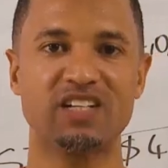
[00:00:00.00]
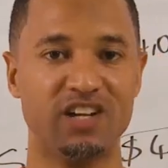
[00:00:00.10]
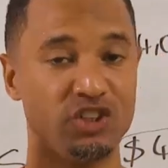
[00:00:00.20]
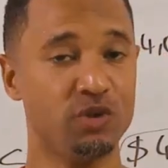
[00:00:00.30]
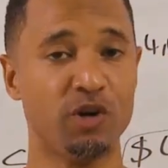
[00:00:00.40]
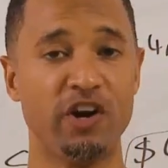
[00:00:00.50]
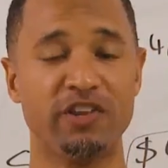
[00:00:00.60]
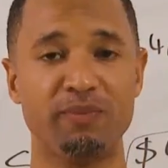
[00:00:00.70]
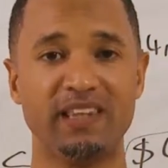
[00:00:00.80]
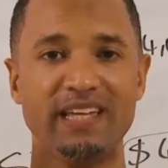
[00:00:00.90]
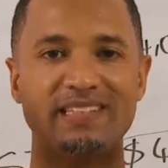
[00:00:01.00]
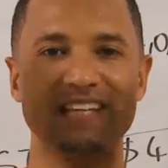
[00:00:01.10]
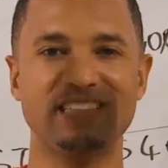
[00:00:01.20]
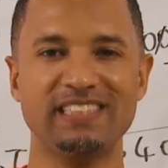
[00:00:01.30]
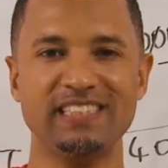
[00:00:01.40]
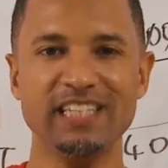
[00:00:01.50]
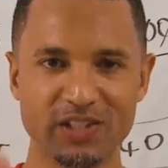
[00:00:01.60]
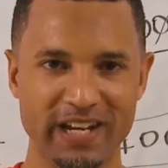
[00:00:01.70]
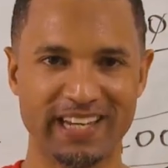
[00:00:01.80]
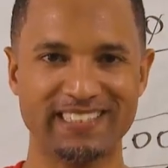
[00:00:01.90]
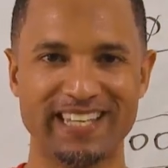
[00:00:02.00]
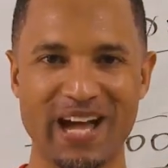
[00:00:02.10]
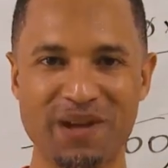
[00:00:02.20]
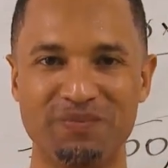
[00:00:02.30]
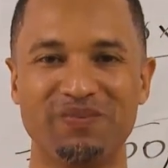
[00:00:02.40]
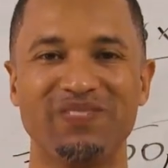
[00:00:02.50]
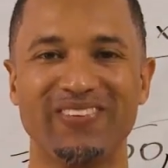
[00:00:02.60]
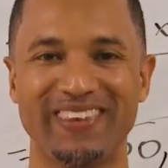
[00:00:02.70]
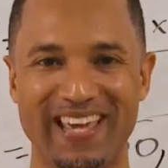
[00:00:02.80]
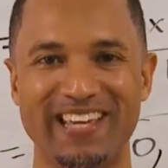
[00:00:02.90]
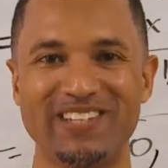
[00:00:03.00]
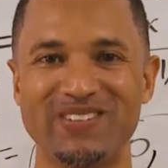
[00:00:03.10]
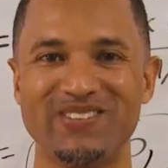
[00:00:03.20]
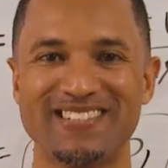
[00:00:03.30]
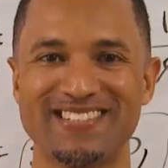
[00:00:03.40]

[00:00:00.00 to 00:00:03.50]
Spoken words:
consumer arithmetics. See you next time. Thank you.